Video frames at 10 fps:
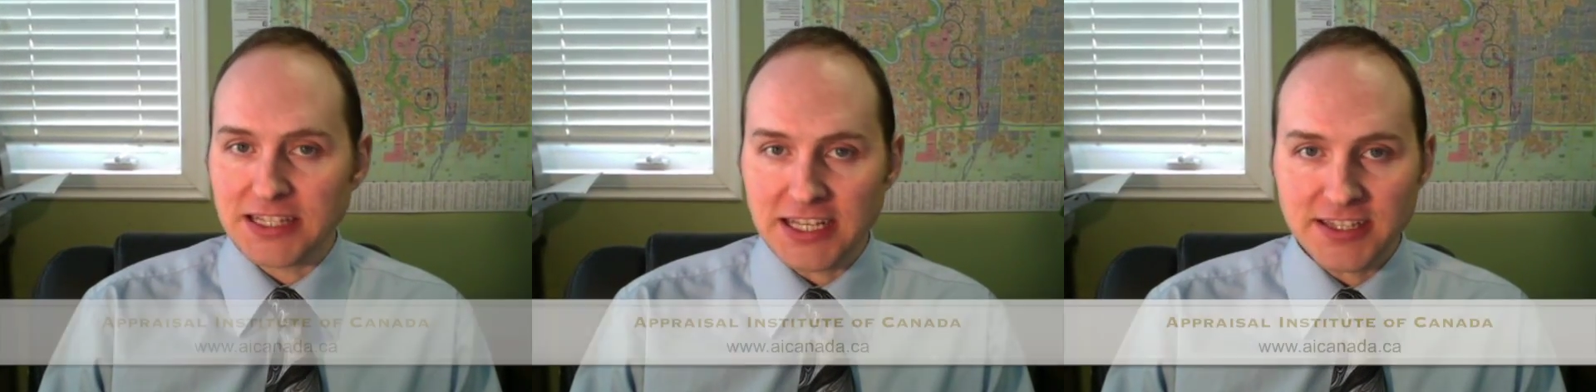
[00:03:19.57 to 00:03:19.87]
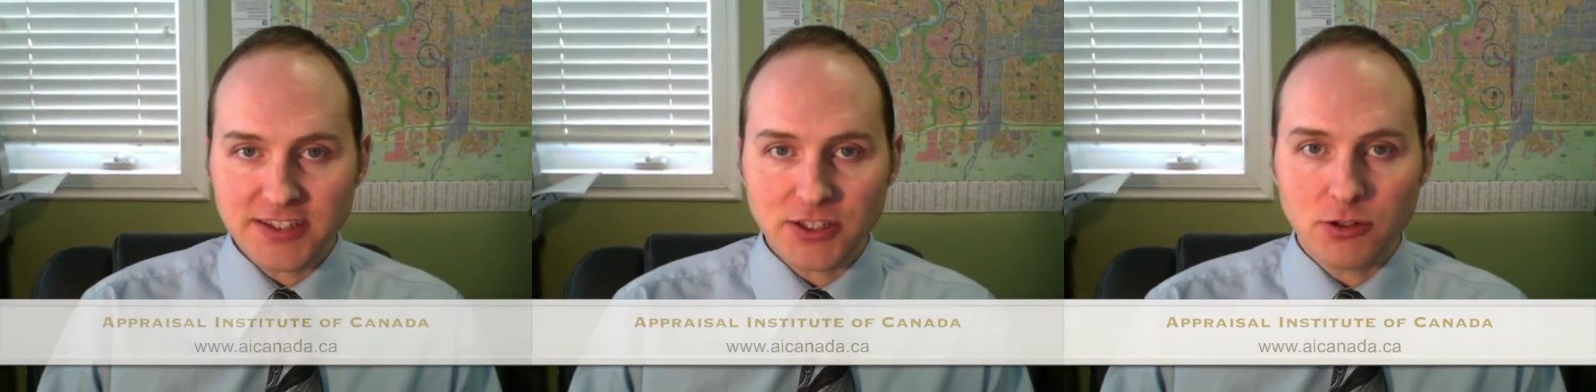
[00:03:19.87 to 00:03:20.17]

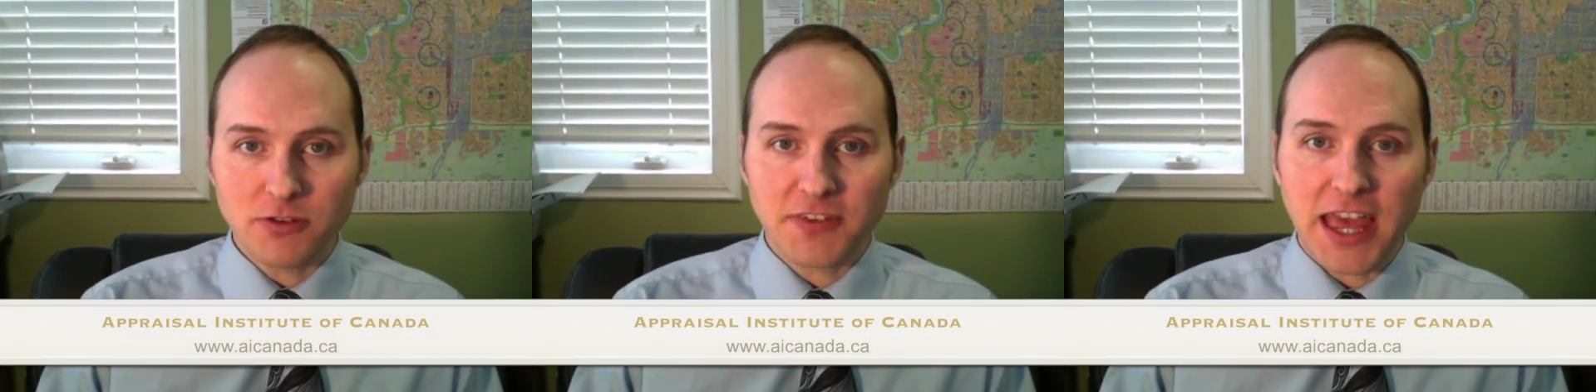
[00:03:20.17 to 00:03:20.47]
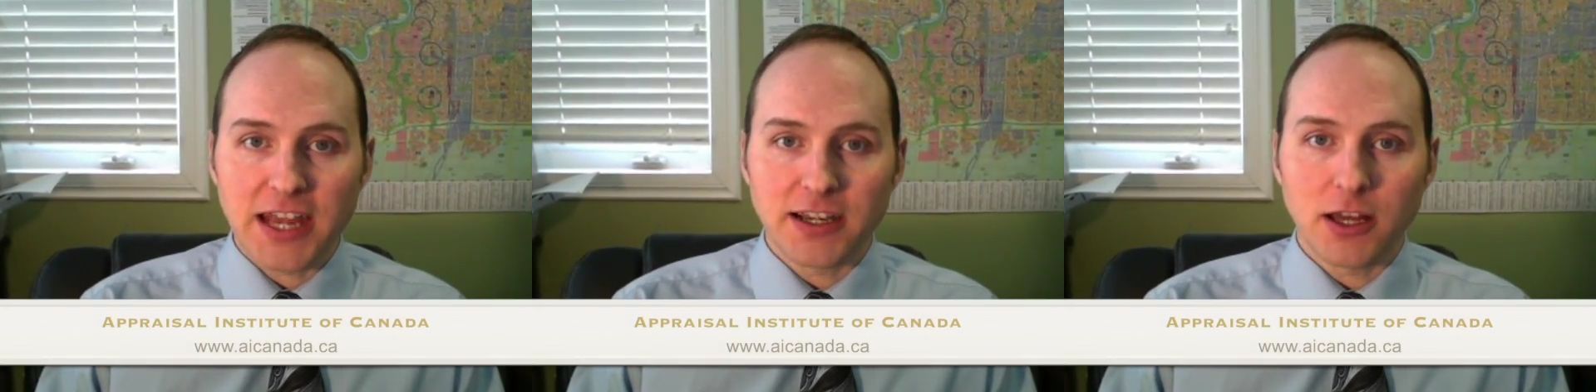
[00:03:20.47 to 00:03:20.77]
Institute of
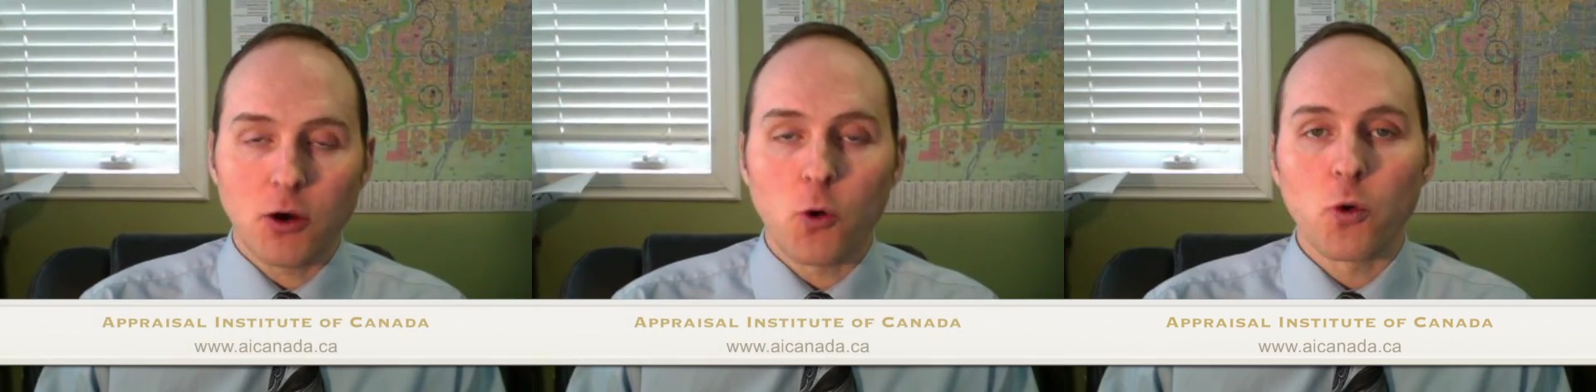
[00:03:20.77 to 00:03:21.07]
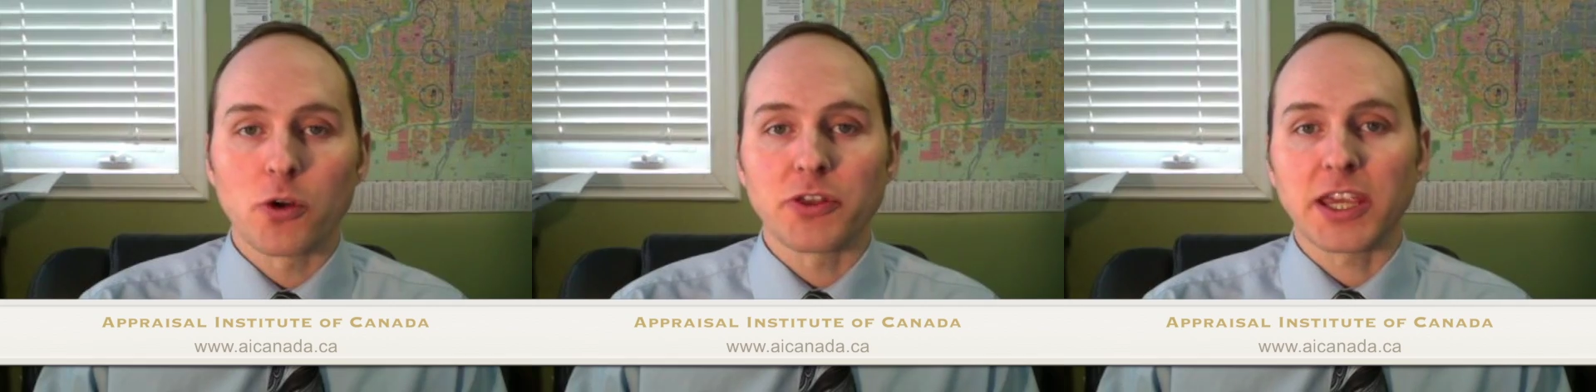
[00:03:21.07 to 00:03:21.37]
Canada
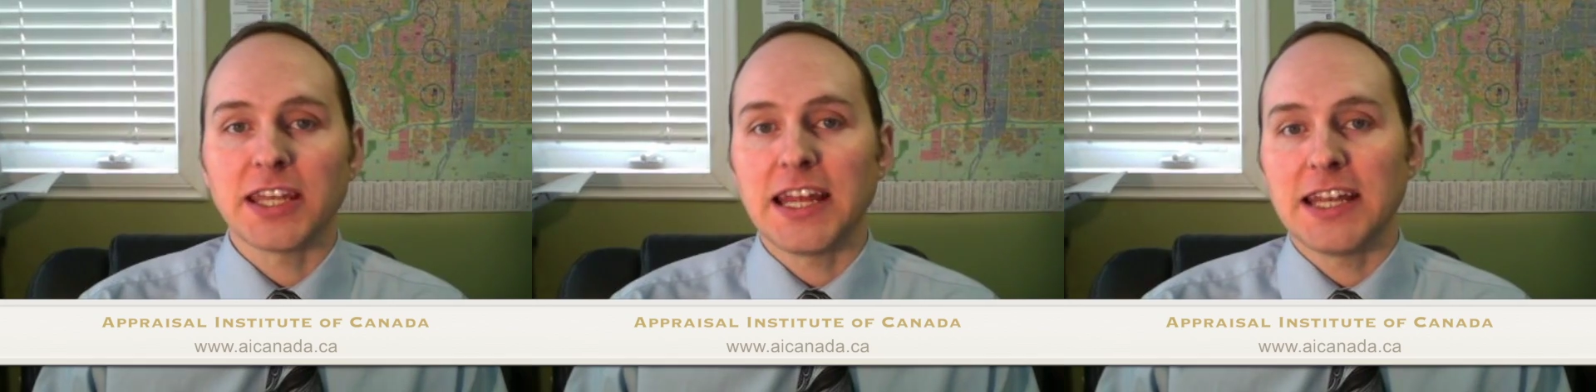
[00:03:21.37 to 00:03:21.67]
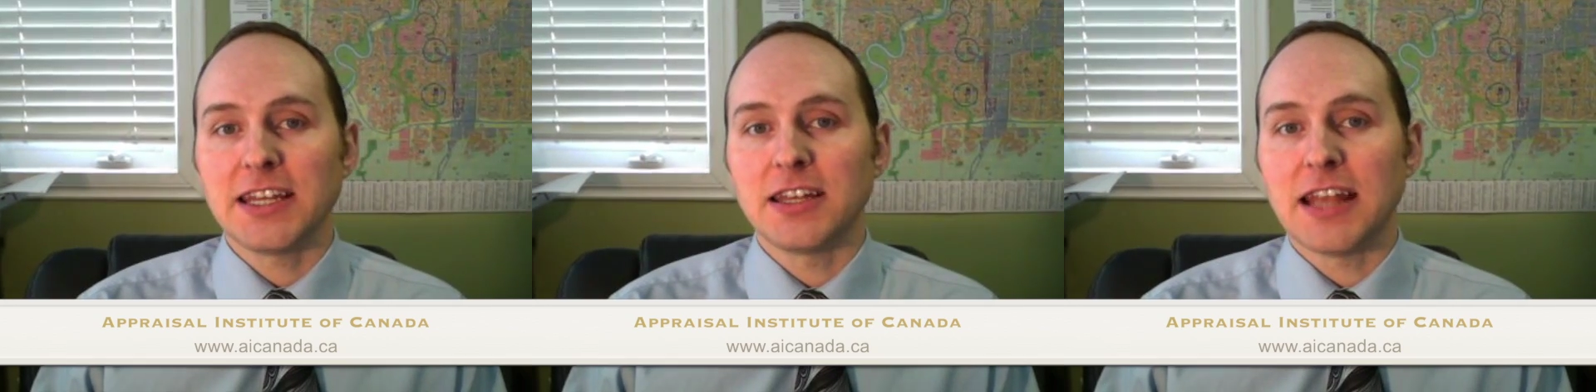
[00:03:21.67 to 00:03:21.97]
or the
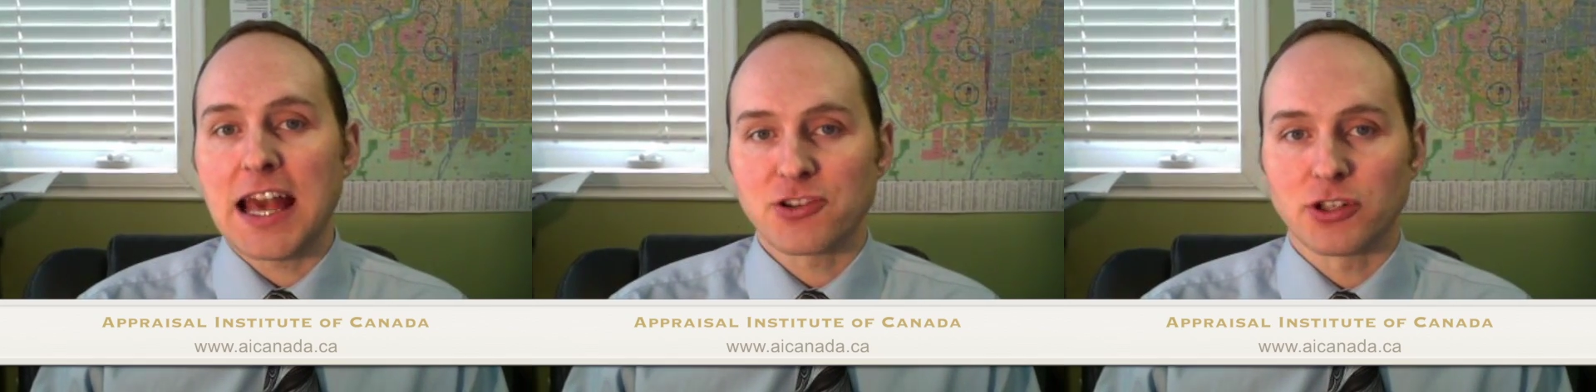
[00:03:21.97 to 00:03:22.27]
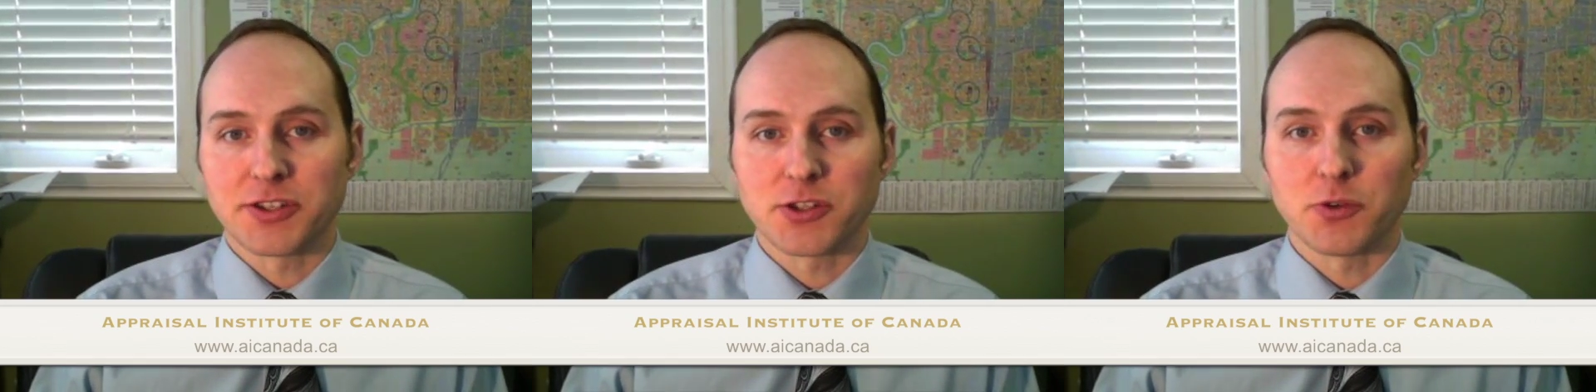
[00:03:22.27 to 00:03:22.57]
Canadian
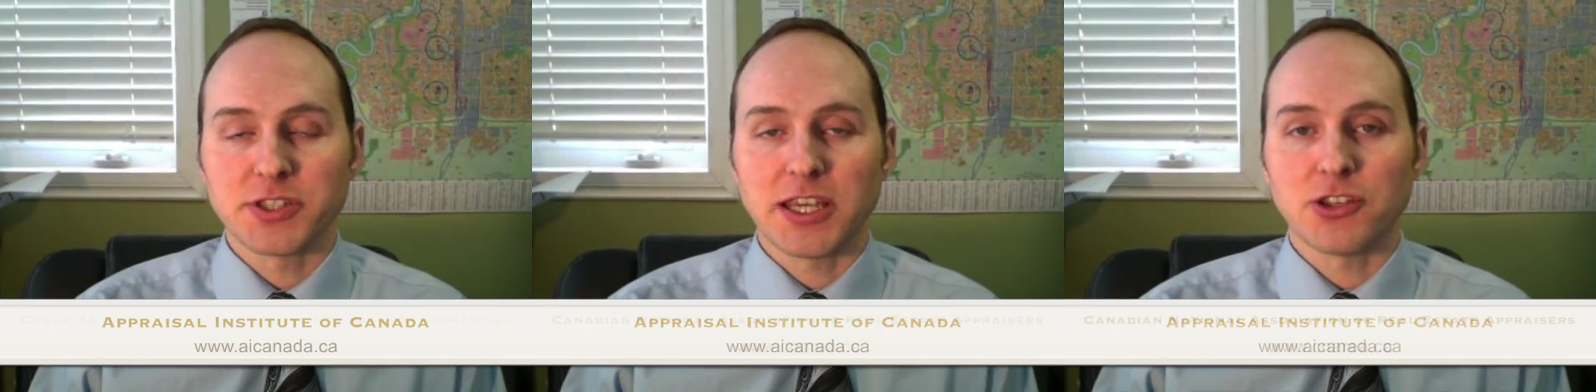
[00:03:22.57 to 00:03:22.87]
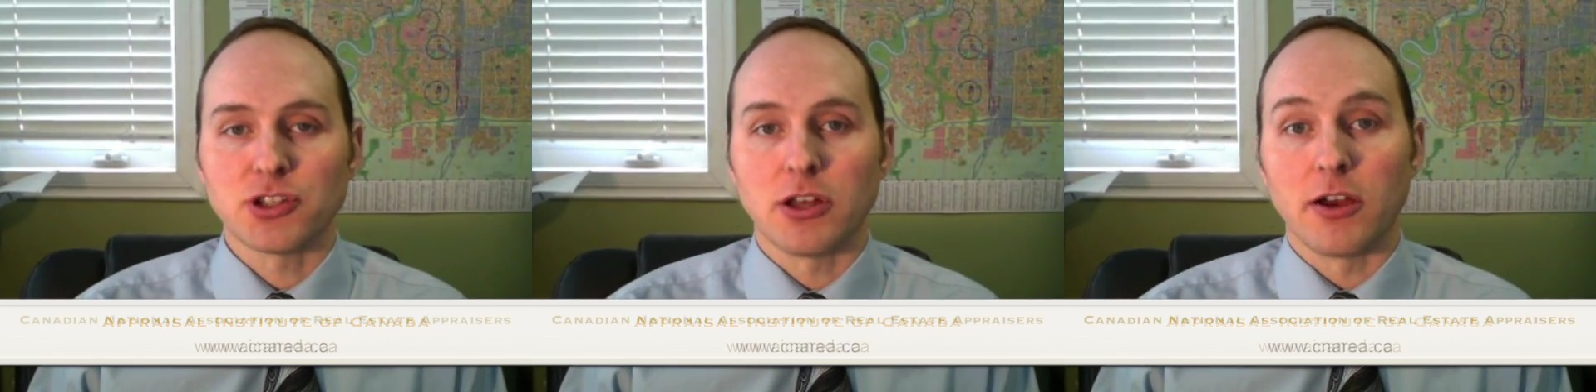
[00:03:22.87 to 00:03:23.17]
National
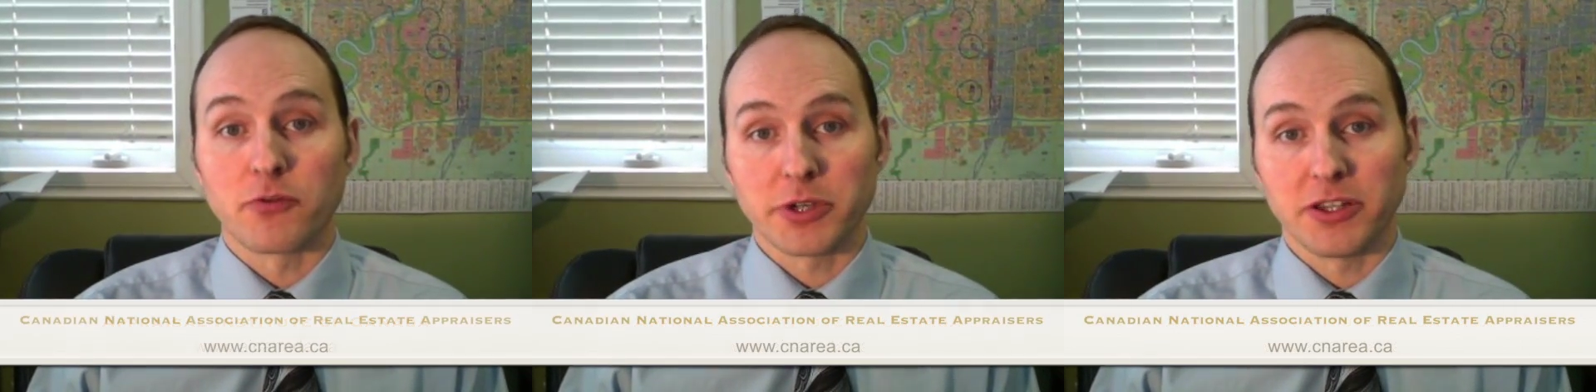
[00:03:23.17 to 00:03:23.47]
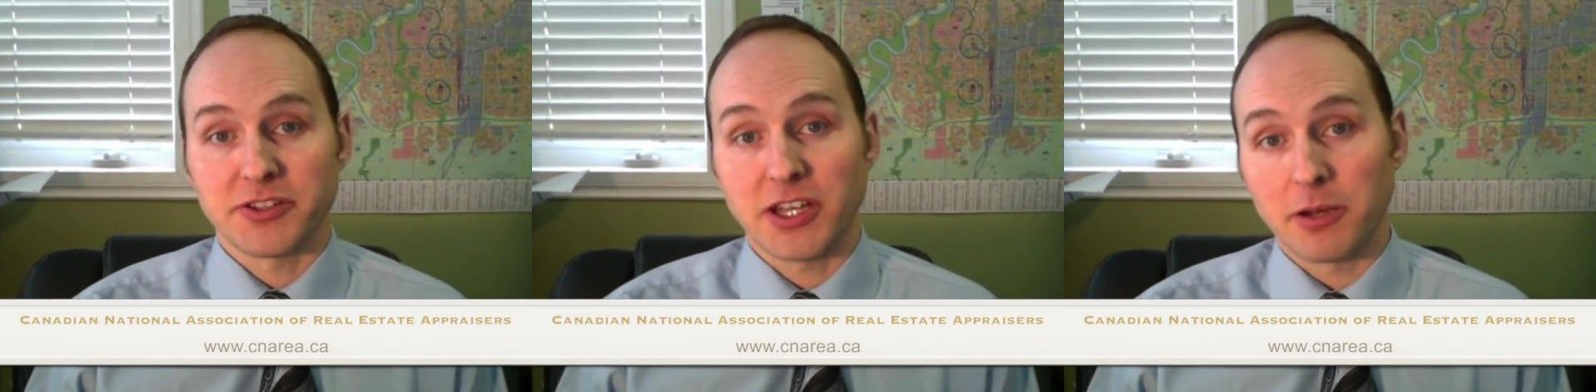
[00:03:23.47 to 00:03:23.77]
Association of
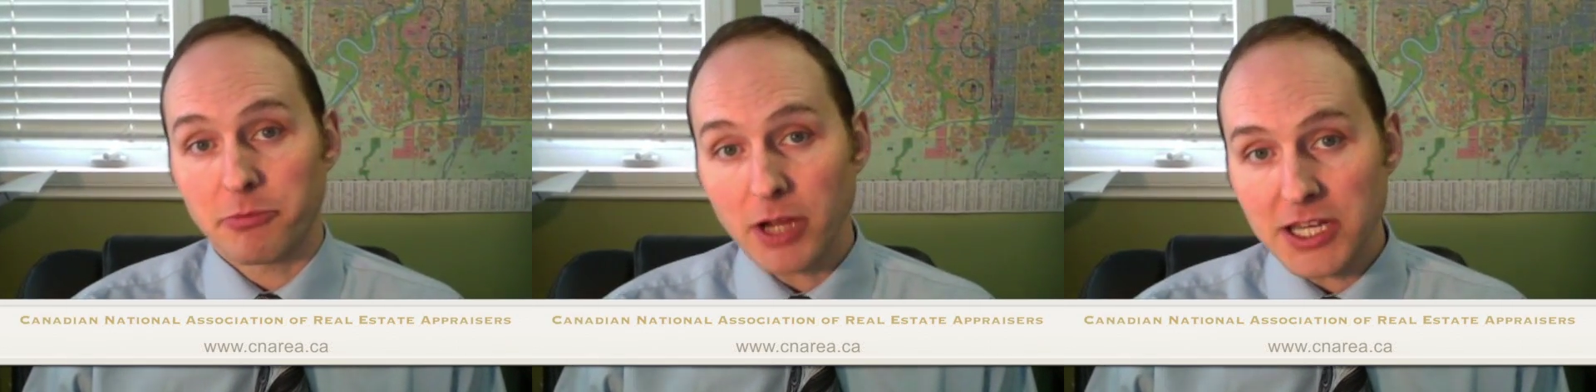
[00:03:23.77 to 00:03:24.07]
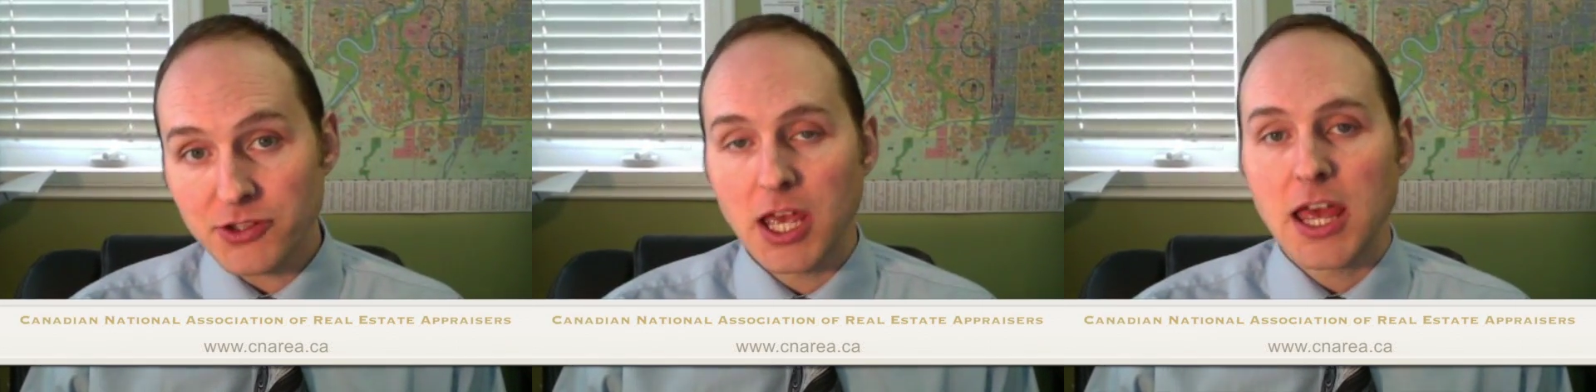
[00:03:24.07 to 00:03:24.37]
Real Estate
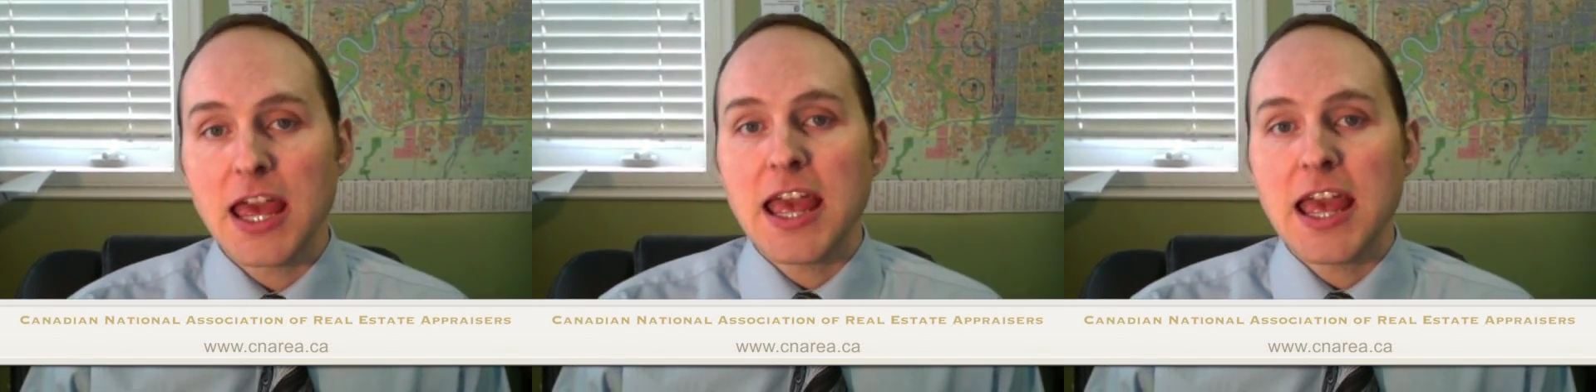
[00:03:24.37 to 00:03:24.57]
Appraisers,